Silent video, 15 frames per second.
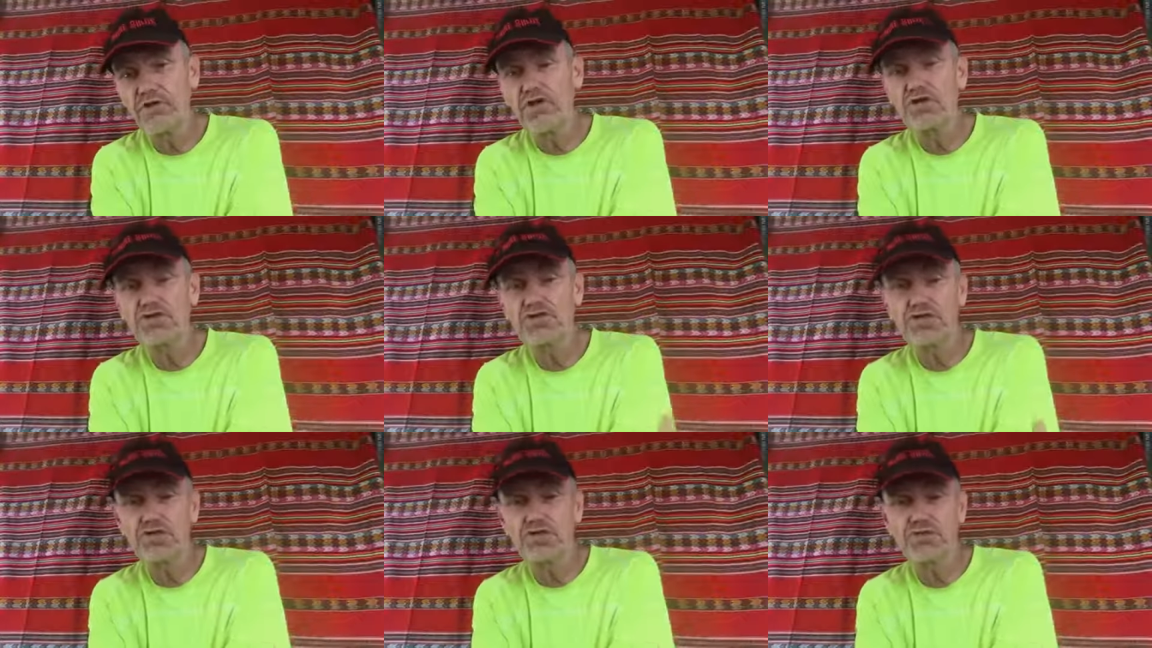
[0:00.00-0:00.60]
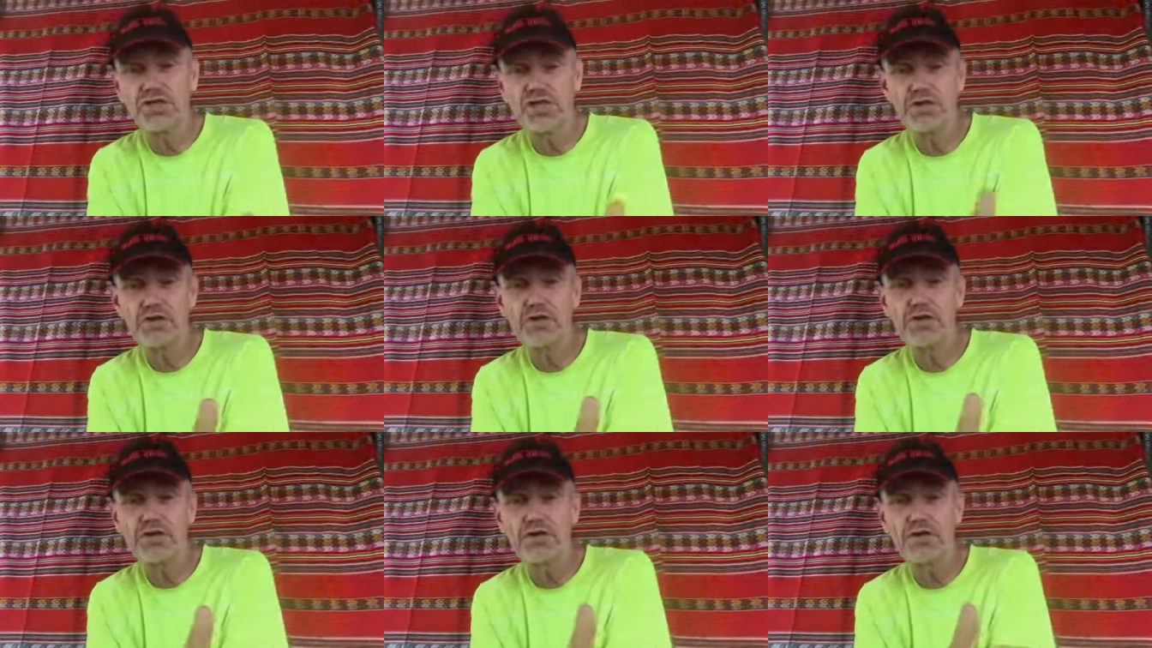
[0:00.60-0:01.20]
1st to
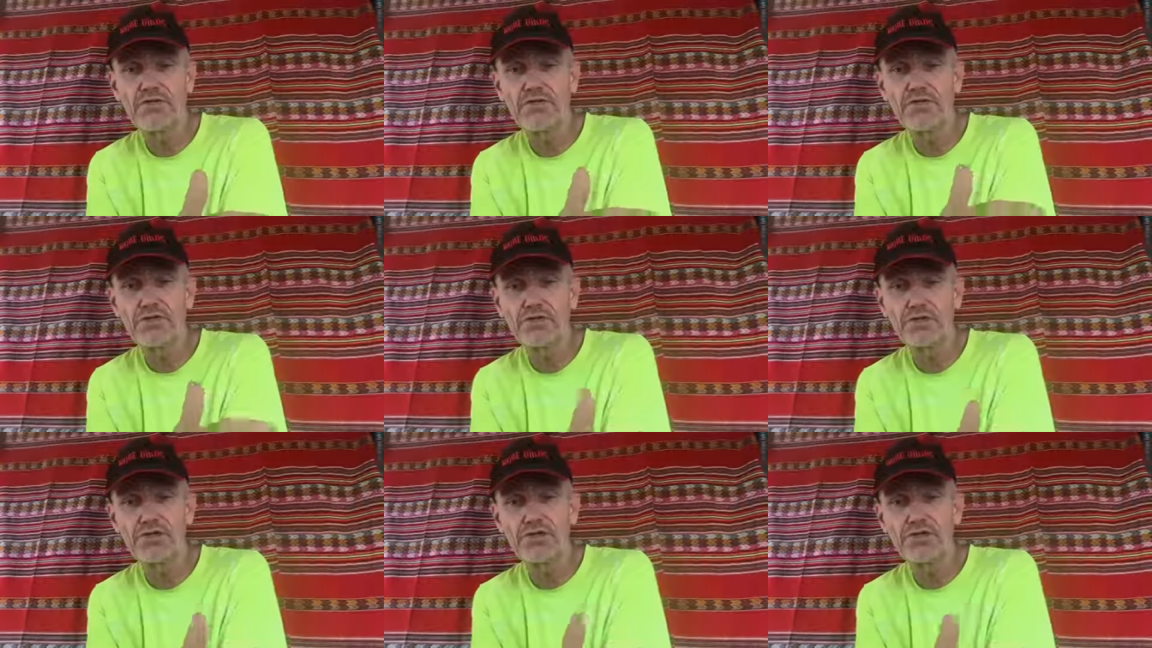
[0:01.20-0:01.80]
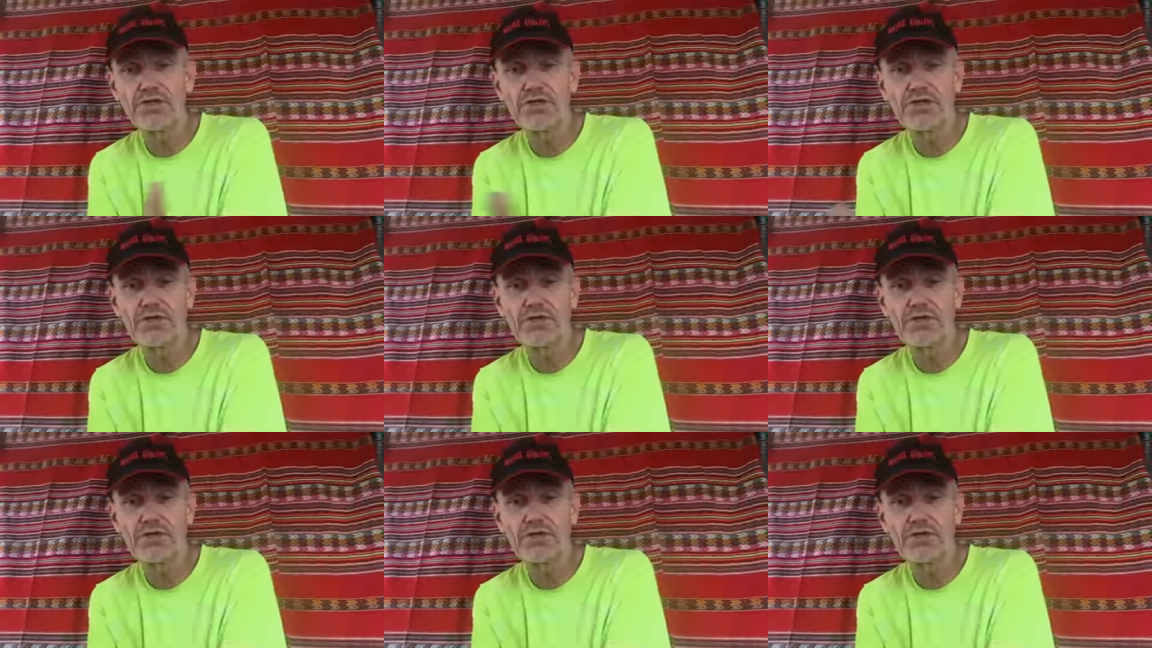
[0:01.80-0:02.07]
January 3rd.